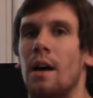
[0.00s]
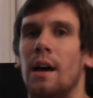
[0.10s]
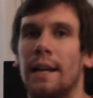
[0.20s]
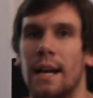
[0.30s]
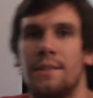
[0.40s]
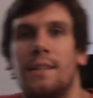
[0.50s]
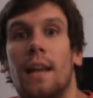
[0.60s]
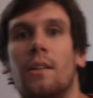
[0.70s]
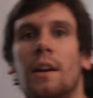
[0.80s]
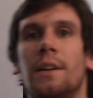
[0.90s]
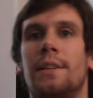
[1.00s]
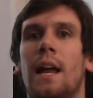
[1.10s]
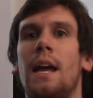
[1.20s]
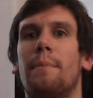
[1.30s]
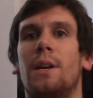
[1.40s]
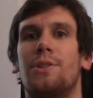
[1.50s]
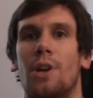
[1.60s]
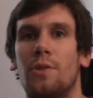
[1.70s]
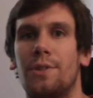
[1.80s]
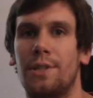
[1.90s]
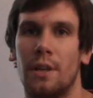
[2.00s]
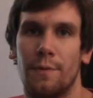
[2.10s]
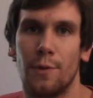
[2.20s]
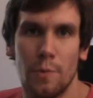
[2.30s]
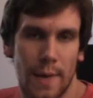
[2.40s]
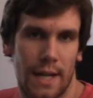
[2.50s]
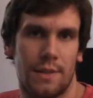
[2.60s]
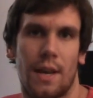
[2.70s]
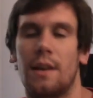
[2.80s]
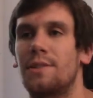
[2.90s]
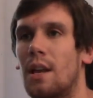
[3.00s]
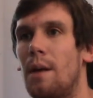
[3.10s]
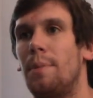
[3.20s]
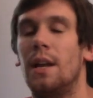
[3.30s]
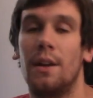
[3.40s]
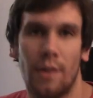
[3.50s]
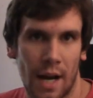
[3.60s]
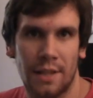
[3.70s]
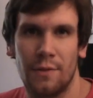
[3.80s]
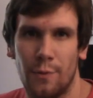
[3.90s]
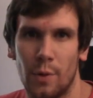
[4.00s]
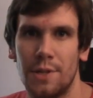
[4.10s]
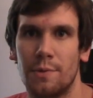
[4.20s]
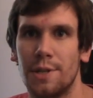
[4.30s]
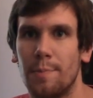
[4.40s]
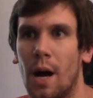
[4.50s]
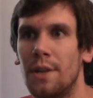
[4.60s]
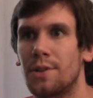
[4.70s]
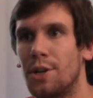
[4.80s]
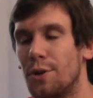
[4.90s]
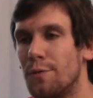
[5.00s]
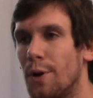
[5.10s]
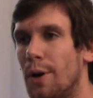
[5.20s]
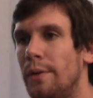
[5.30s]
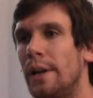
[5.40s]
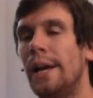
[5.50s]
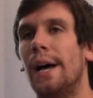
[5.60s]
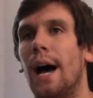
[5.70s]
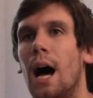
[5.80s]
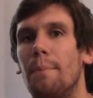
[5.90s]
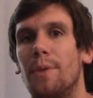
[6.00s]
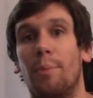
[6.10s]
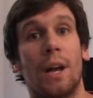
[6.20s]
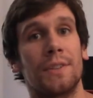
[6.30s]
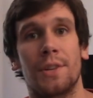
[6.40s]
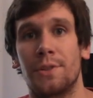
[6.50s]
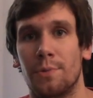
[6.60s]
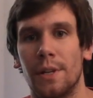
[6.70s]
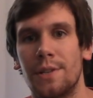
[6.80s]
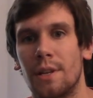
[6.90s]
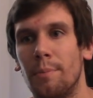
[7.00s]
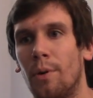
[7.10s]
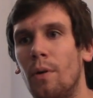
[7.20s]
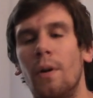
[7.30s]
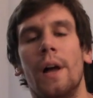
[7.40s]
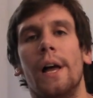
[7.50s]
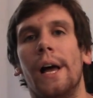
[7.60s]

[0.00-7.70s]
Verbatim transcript: Hey guys, Taylor here. Today I'm going to show just in a few minutes how to set up an interactive voice response on your phone. Um, the process is really simple.